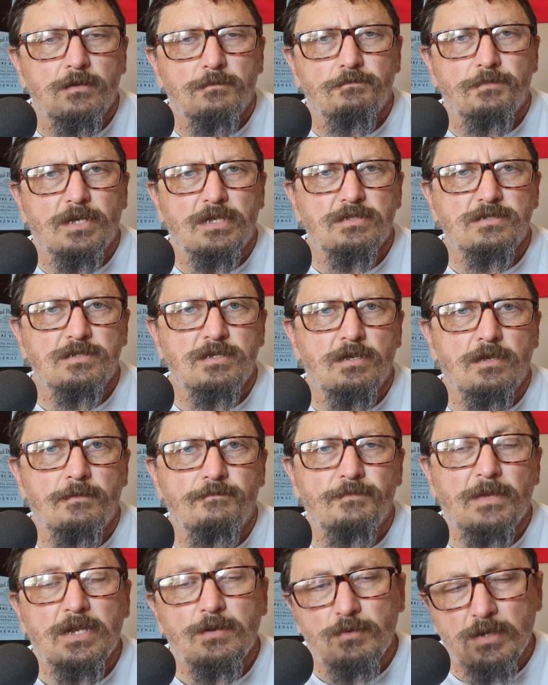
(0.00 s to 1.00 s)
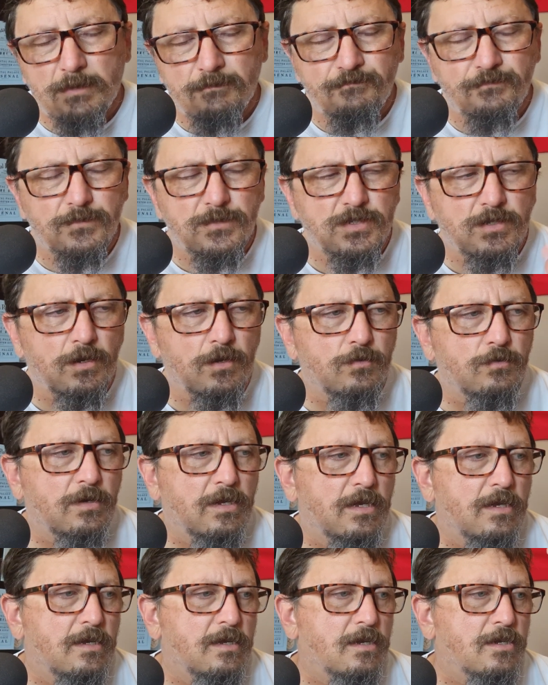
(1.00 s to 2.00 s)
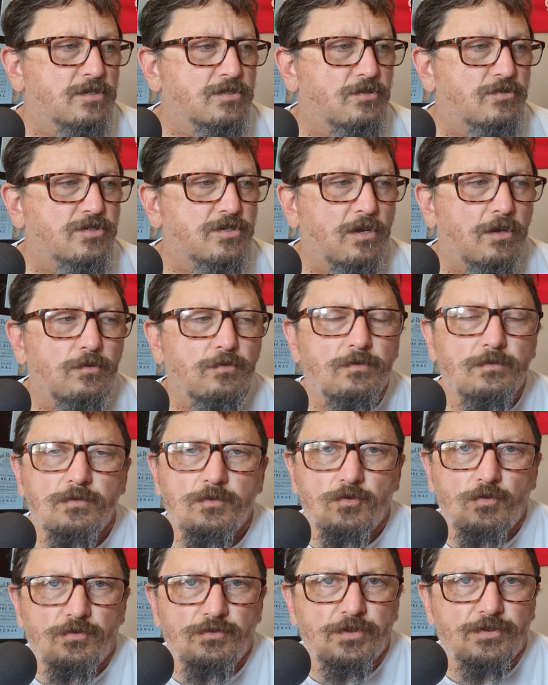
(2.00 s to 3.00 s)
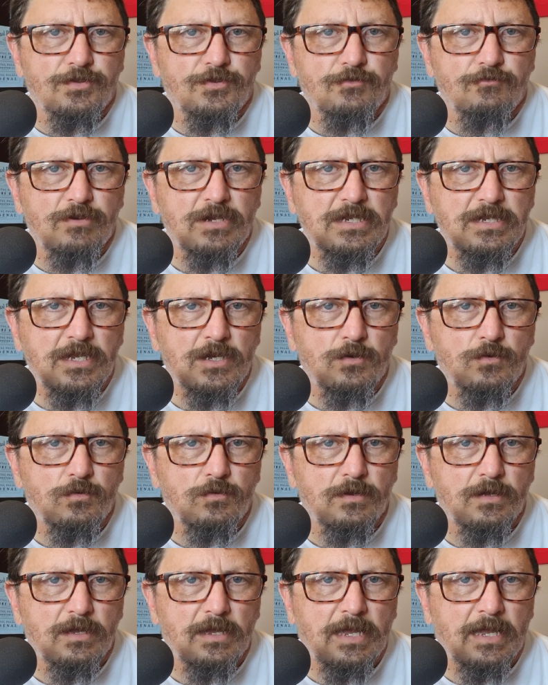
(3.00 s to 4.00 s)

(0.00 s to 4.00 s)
But anyway, so Sancho got the 3-0